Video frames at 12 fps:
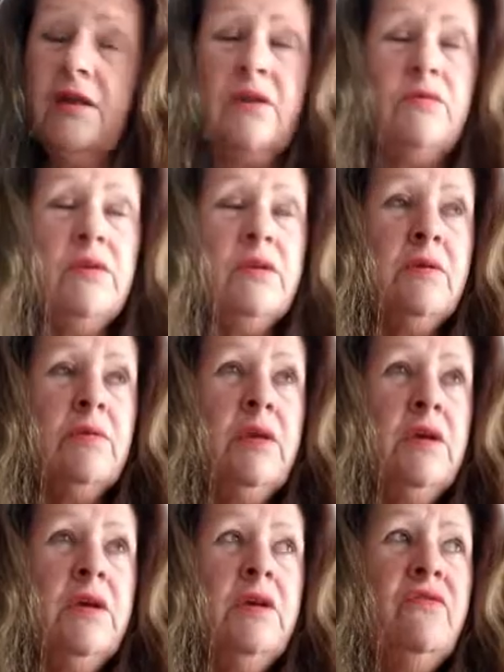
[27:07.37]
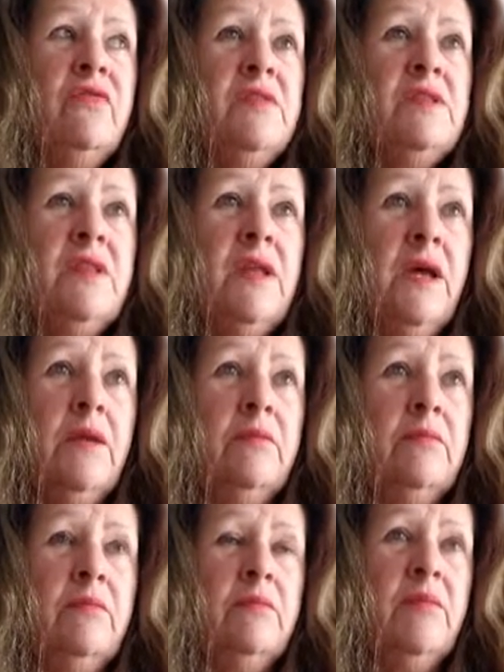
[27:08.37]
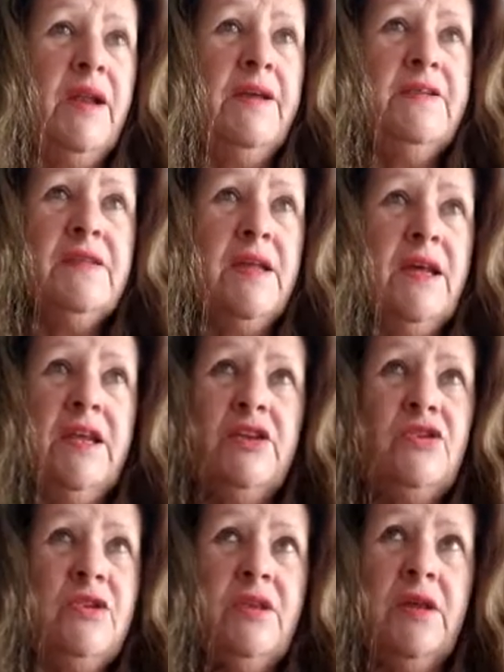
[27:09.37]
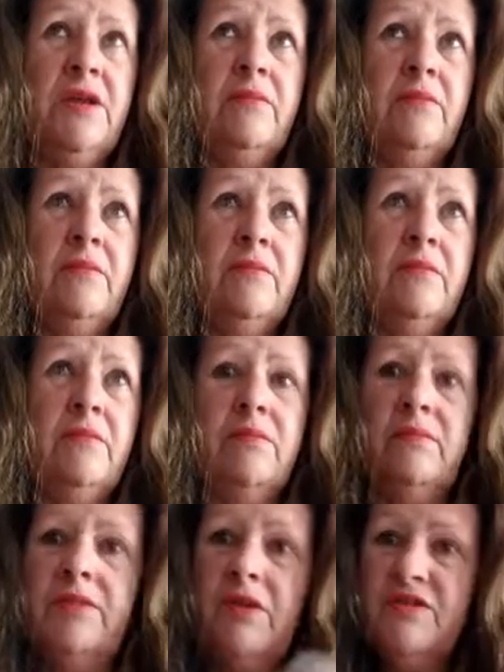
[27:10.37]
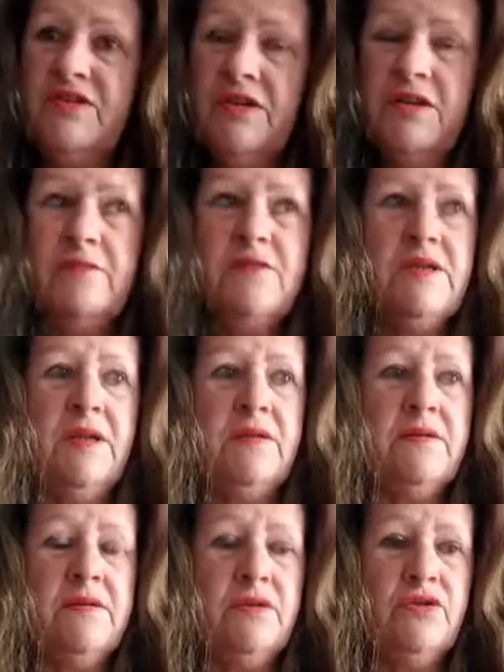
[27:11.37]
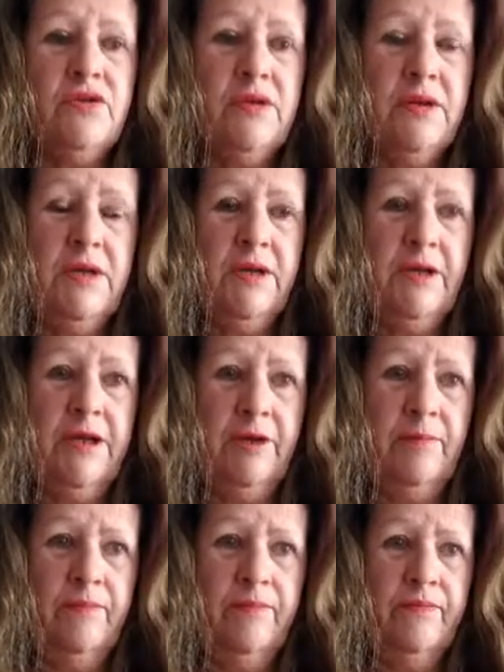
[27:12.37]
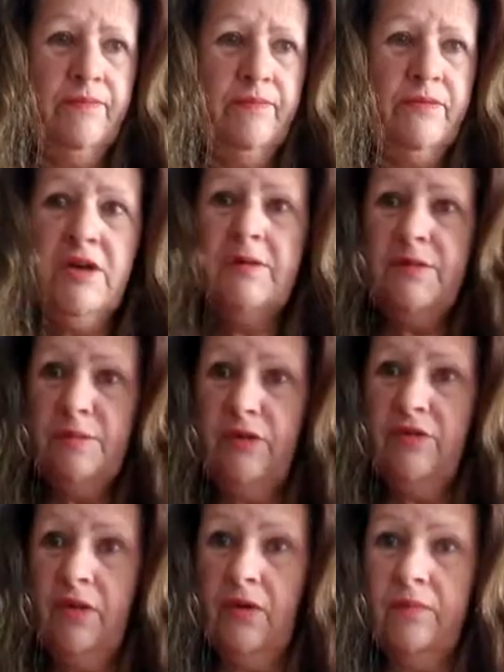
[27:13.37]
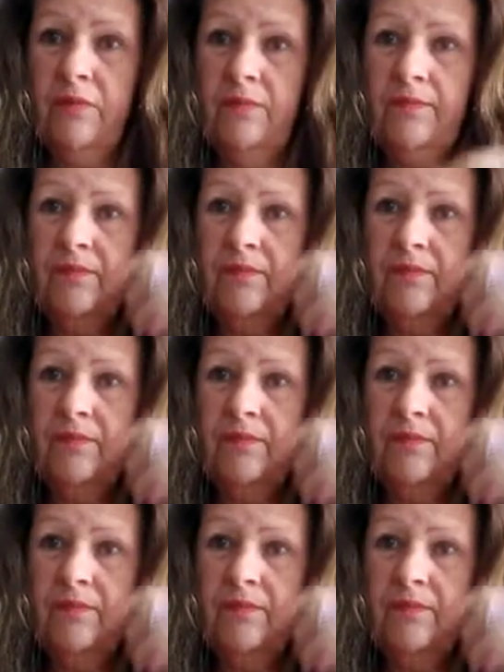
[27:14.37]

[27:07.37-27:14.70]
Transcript: I don't want to visit that place, that energy, that those circumstances. Time to move on.